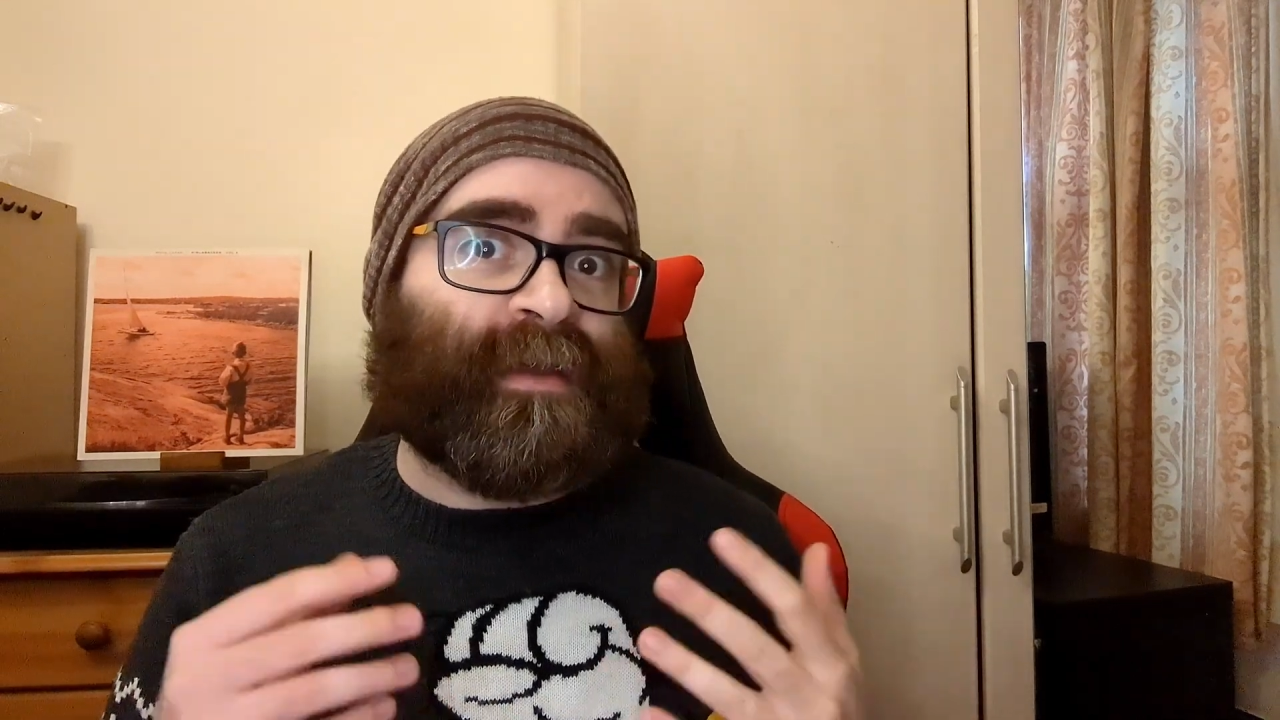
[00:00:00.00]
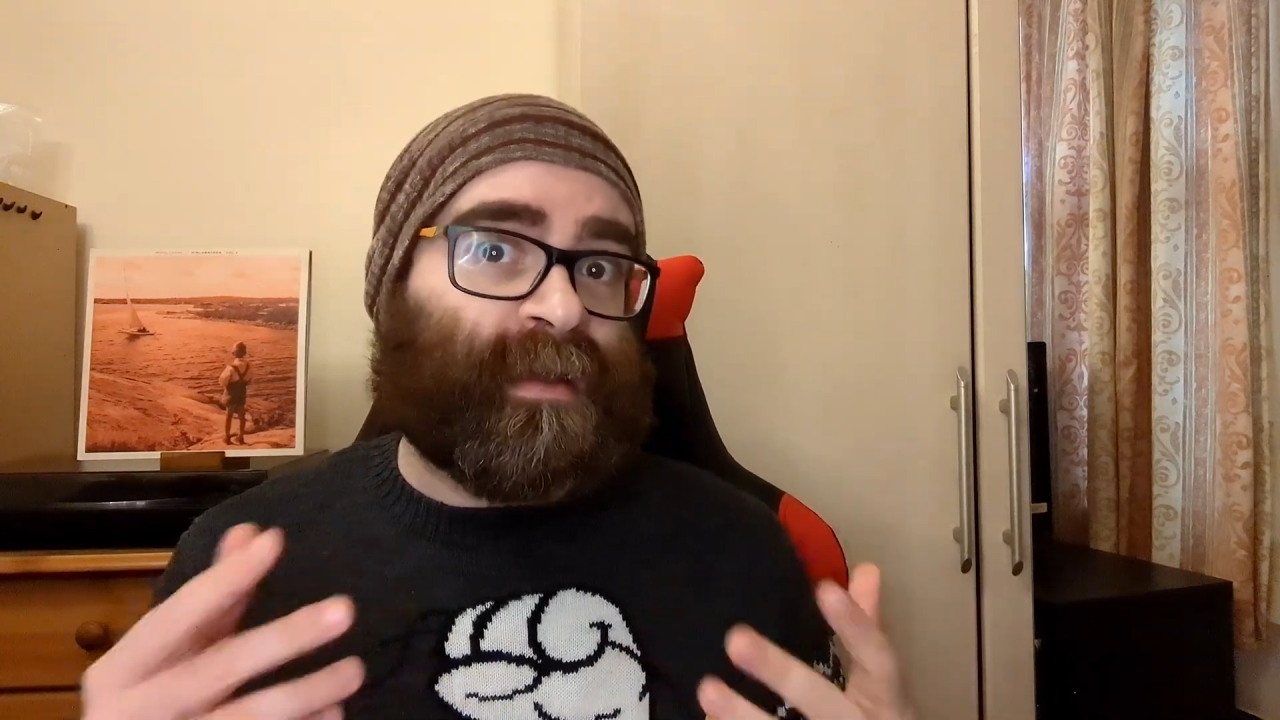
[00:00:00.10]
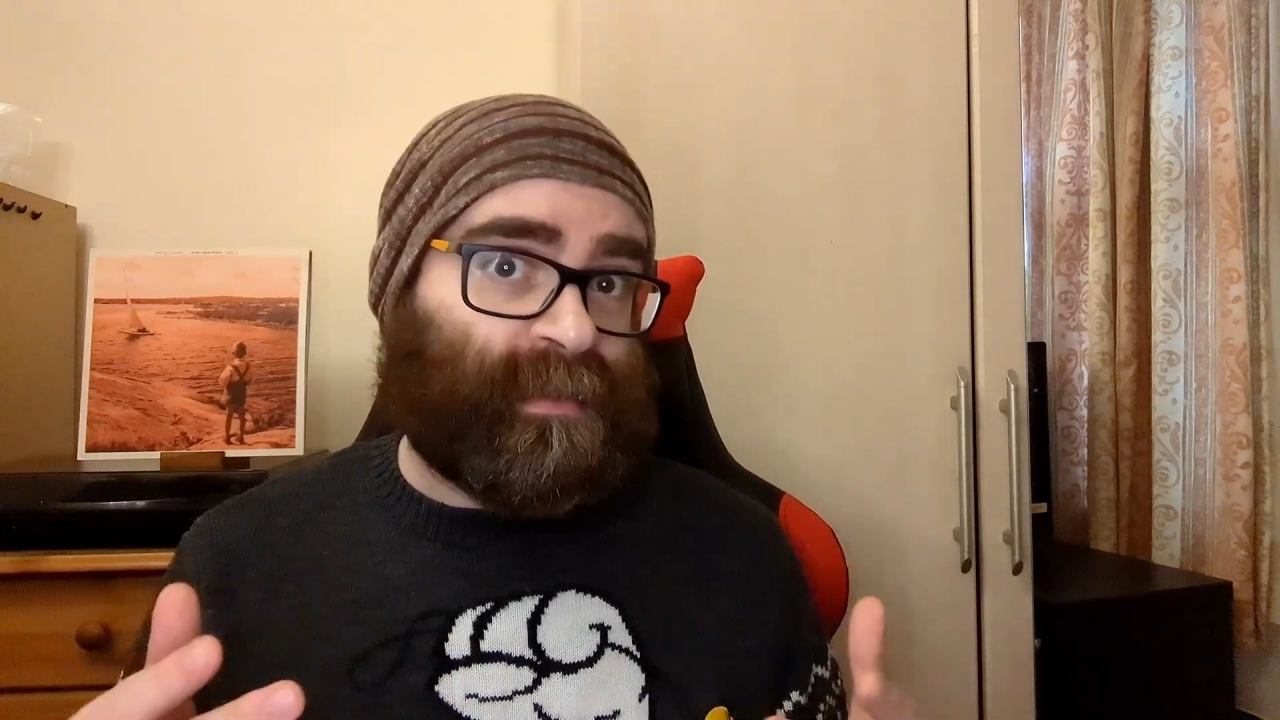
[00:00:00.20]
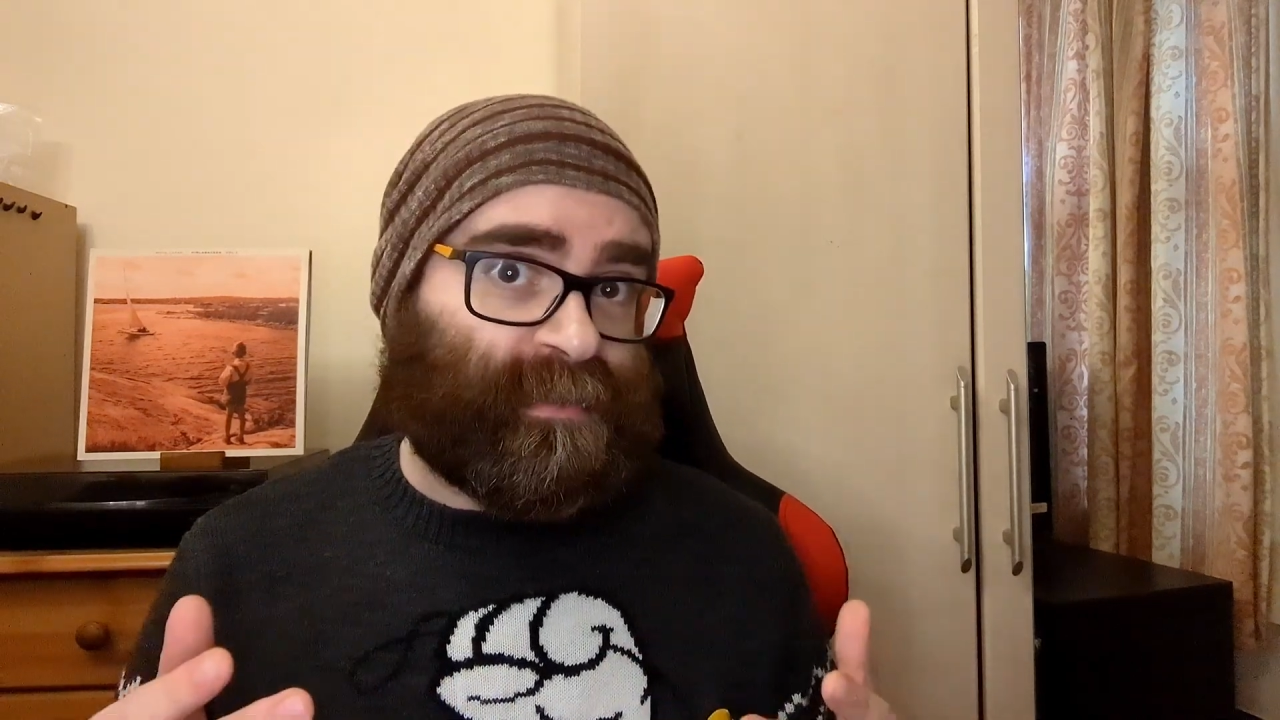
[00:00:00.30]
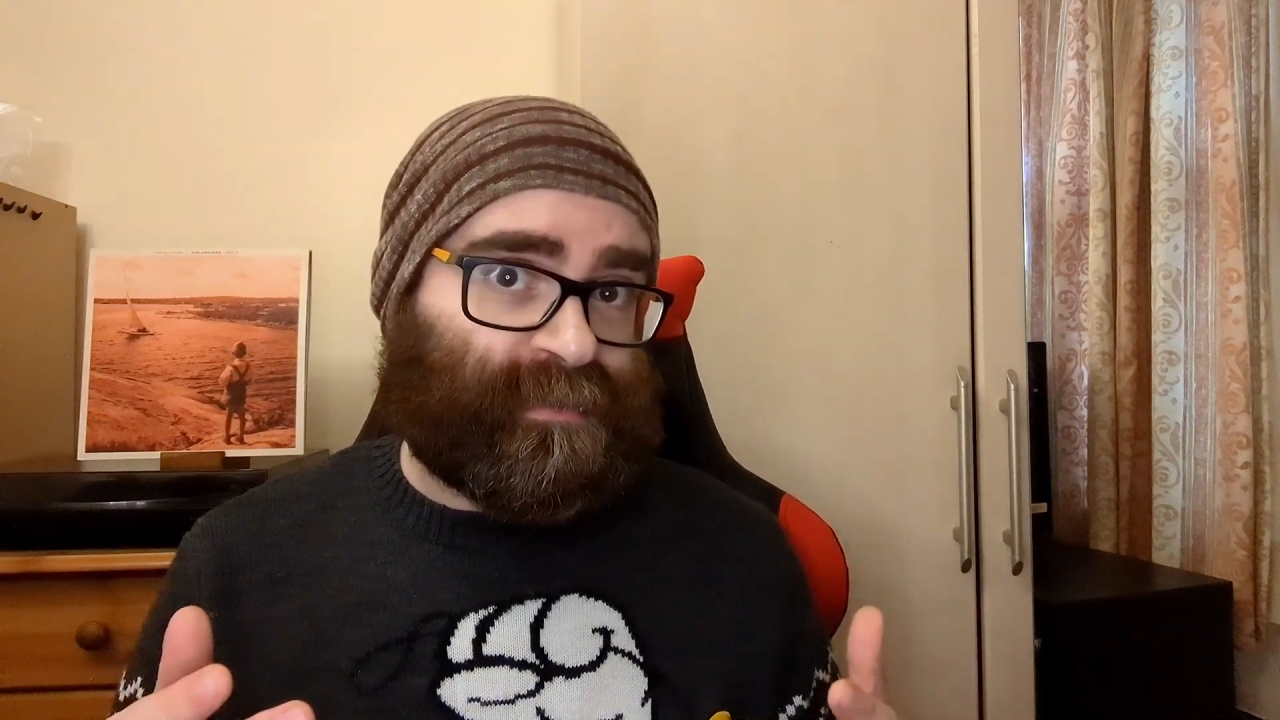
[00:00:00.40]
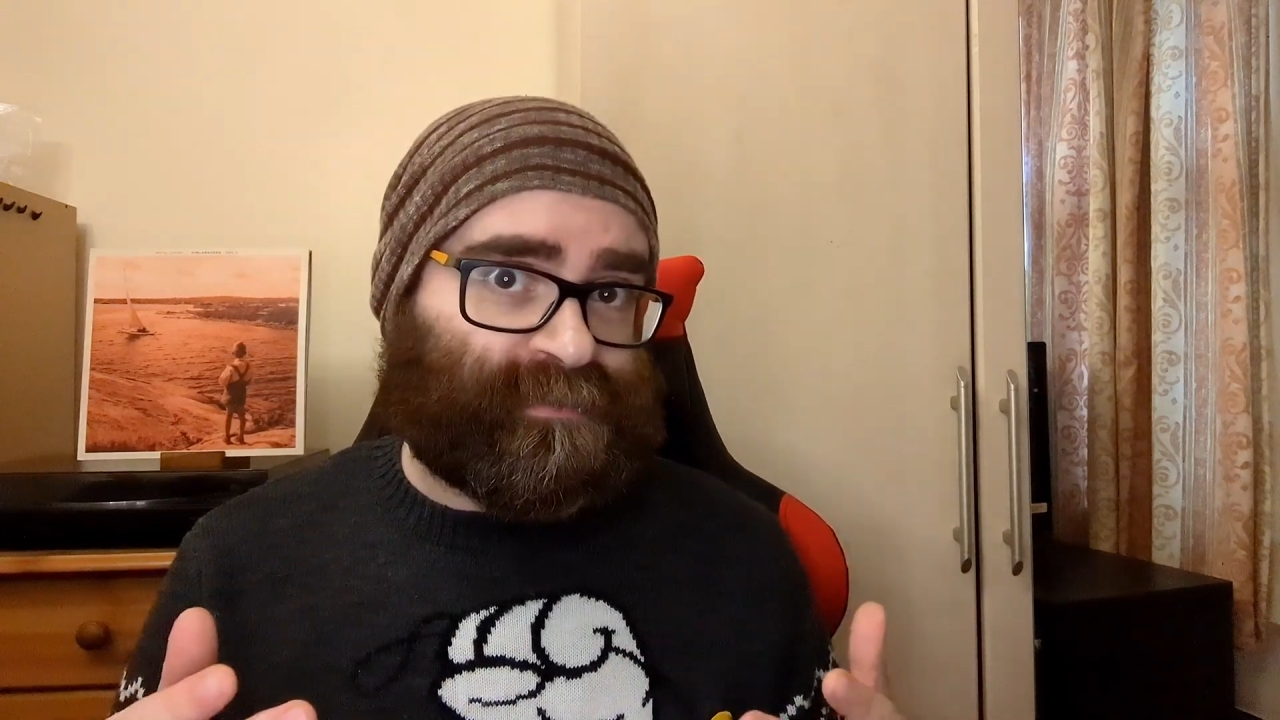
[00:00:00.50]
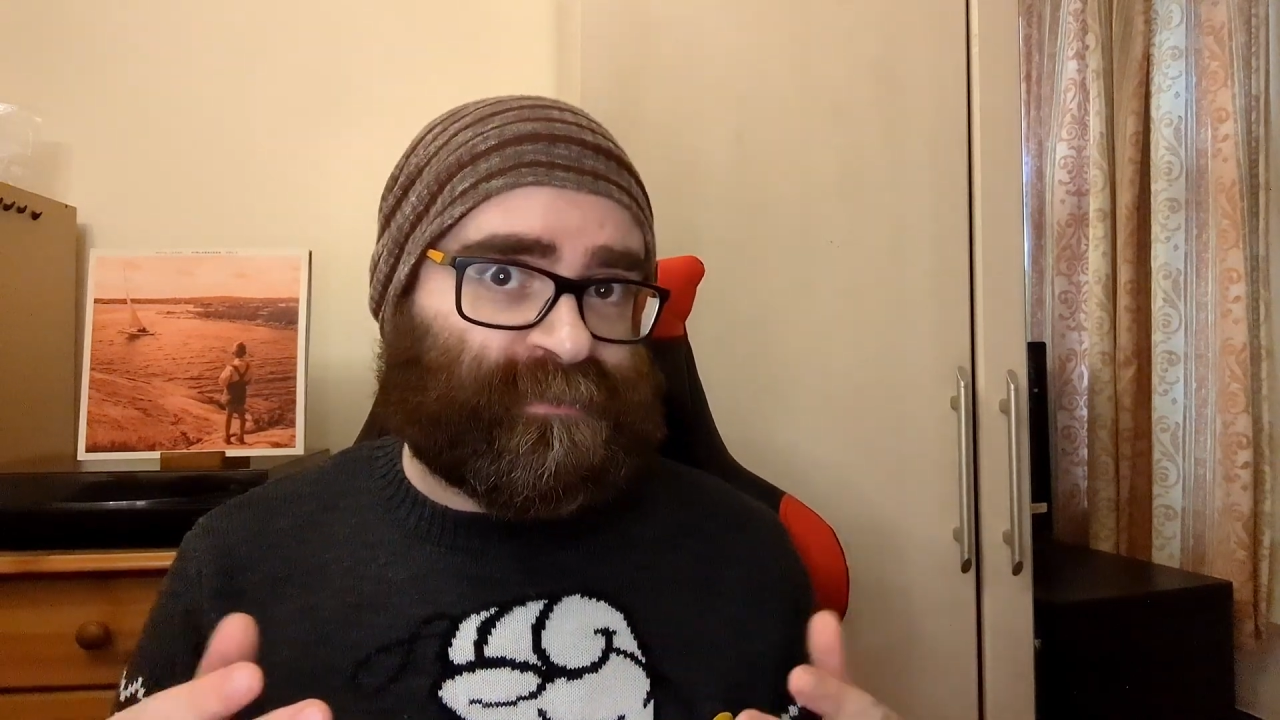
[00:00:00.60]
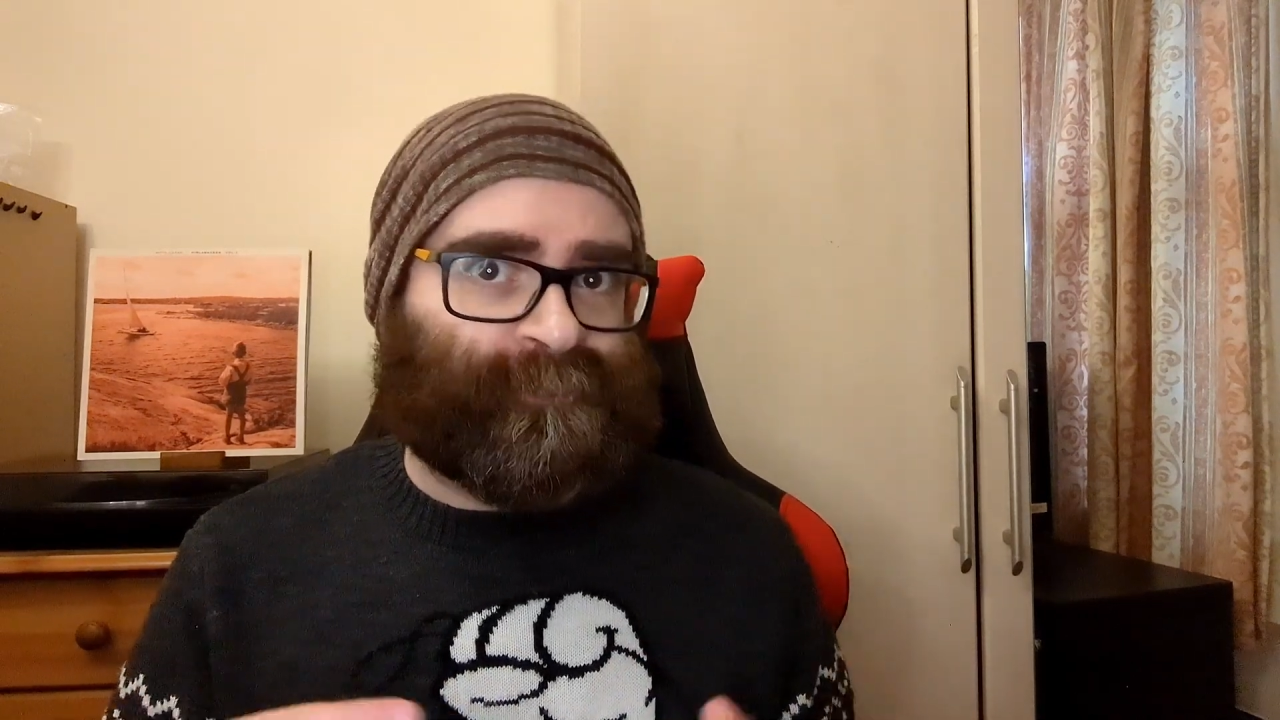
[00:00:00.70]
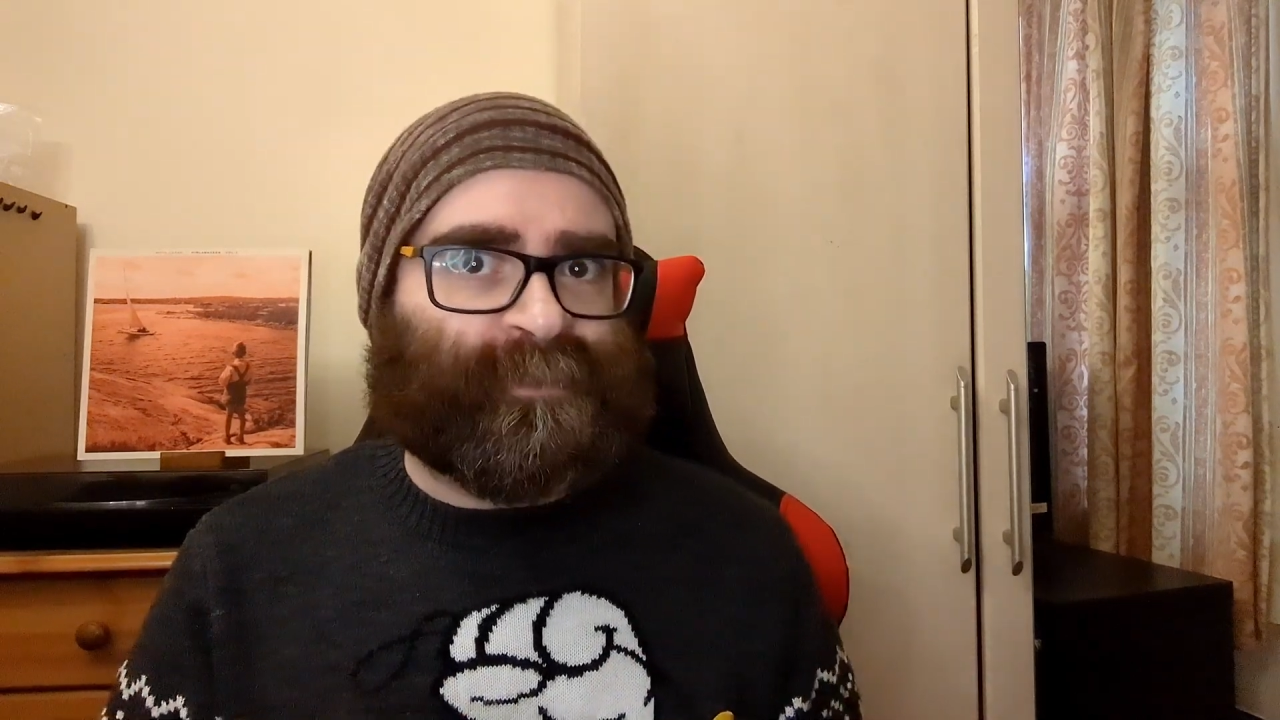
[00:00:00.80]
heart.